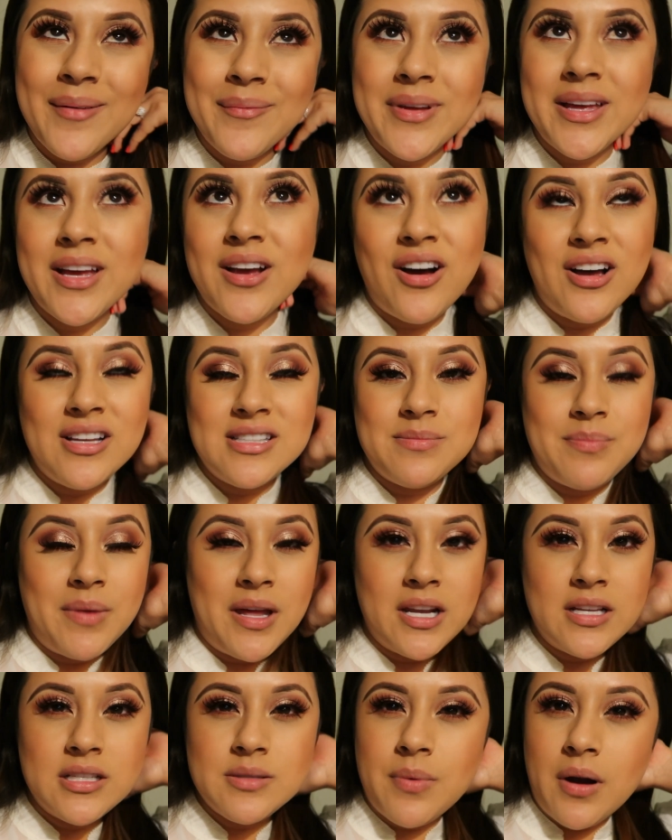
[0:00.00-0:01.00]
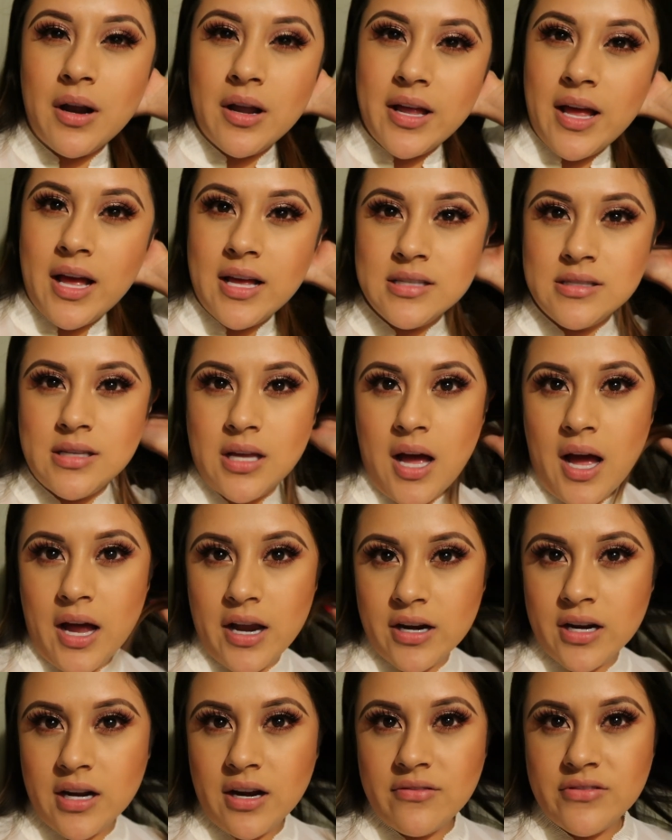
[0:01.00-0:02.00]
It Cosmetics probably has
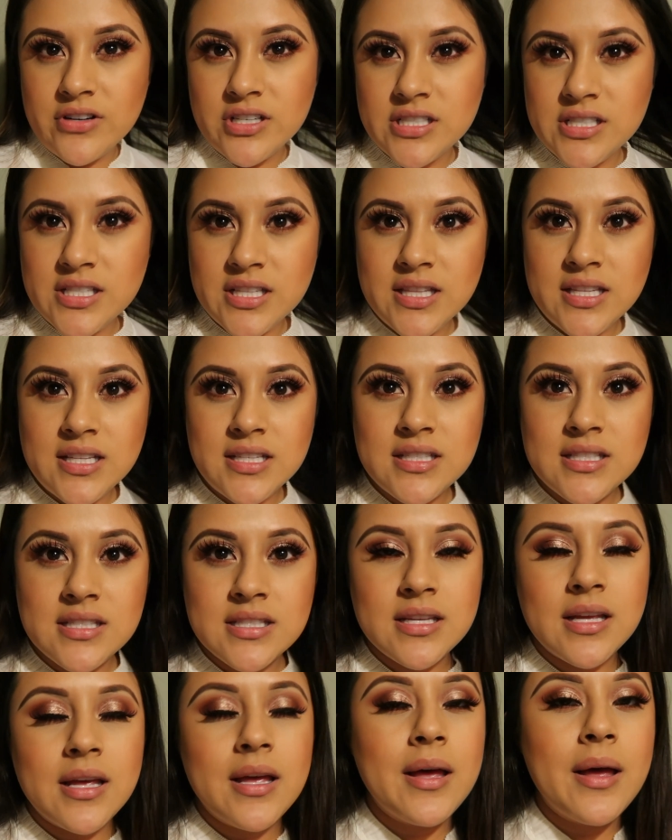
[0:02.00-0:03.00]
higher coverage than this.